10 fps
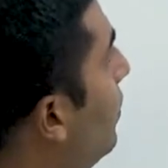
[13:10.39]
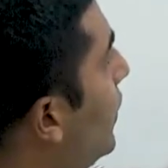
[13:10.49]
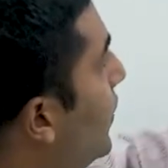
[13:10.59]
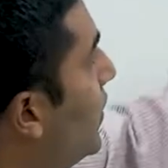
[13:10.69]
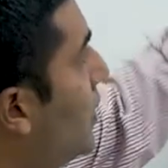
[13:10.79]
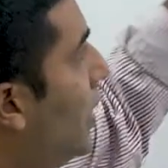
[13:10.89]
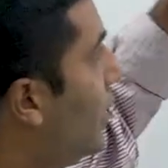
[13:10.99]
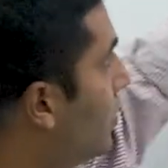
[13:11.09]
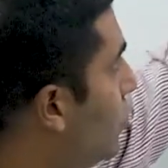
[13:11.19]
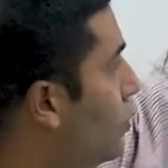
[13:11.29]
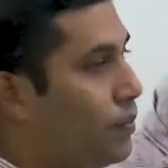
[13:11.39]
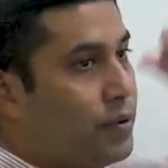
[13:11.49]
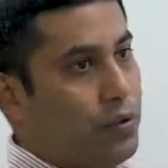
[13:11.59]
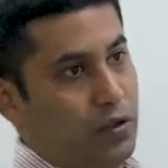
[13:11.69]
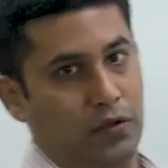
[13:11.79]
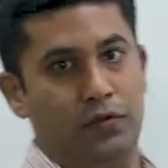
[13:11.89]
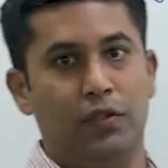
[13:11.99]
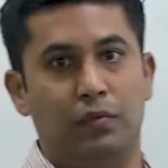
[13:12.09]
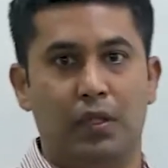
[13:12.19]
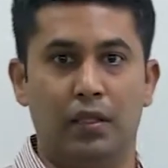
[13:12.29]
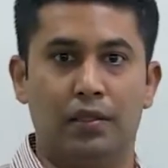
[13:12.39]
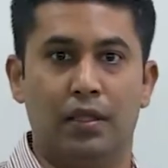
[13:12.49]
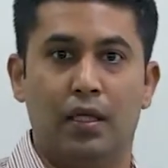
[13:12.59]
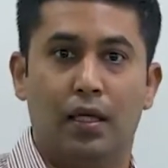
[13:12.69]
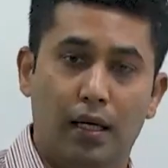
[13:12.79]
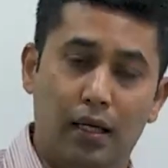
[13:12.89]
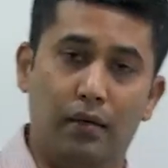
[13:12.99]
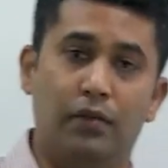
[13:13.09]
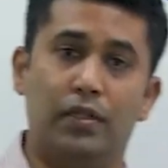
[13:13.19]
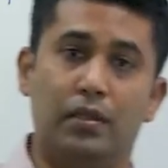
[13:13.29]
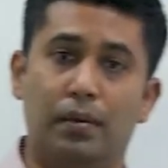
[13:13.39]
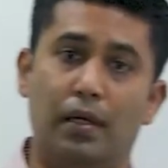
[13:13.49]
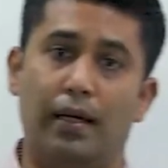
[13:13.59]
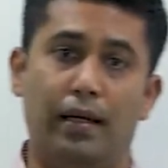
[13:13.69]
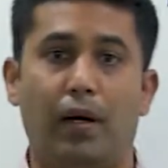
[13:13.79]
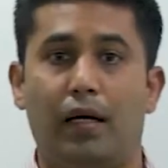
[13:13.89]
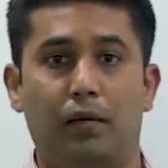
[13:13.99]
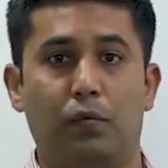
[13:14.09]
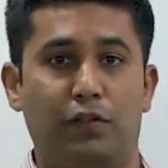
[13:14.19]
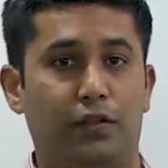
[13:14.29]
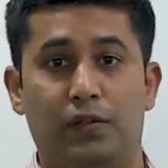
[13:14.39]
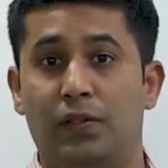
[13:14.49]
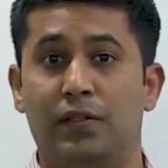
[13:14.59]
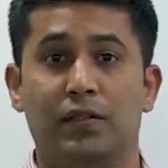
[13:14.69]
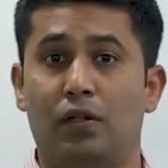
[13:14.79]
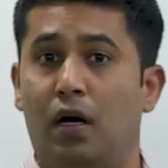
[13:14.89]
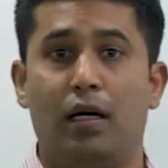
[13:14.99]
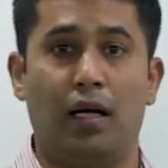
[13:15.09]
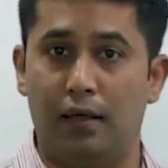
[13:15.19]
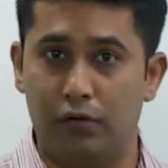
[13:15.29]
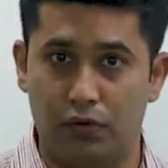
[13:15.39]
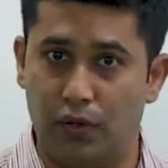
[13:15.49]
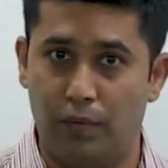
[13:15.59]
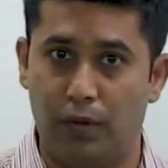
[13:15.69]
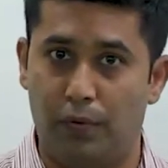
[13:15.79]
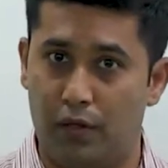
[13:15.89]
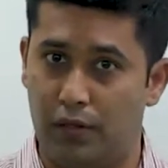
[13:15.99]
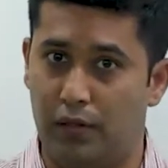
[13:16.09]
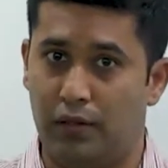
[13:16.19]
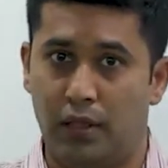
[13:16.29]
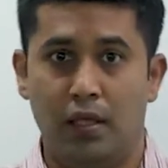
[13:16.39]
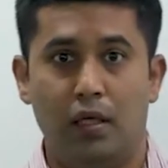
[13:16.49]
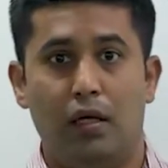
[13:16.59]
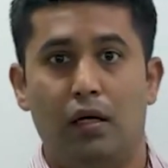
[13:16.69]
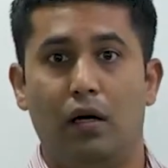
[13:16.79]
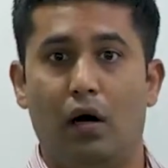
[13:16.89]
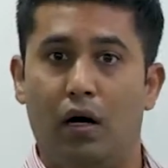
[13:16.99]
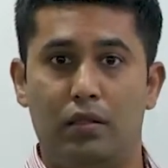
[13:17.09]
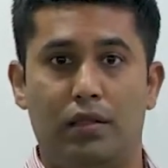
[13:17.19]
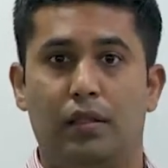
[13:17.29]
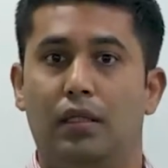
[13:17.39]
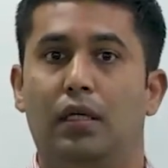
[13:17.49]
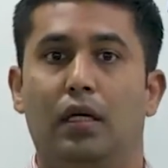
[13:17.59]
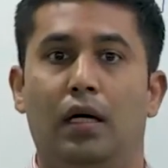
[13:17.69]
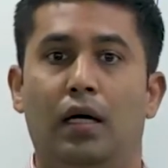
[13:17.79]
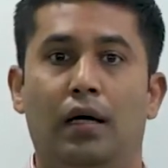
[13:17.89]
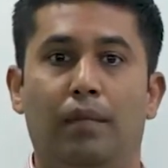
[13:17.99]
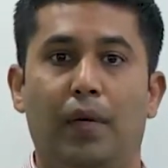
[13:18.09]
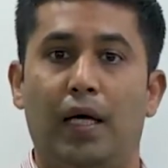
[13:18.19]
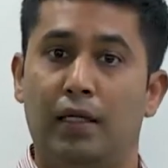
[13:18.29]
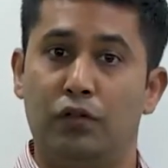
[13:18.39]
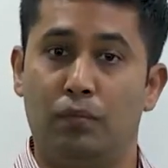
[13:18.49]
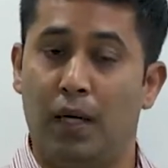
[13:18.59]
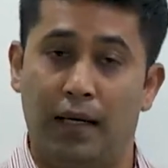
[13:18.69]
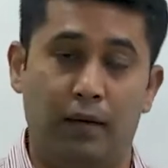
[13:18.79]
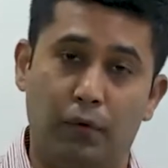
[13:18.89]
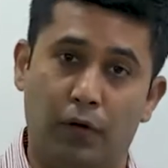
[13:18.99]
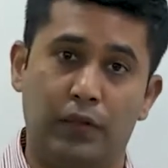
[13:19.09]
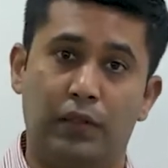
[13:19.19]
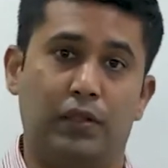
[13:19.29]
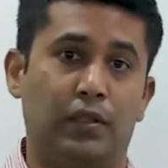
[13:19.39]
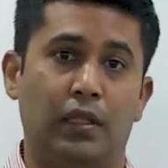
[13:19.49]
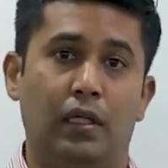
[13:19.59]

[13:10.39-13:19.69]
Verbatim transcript: this is an isentropic process, which means a reversible adiabatic process. This is not an isothermal process, not um, an isobaric process,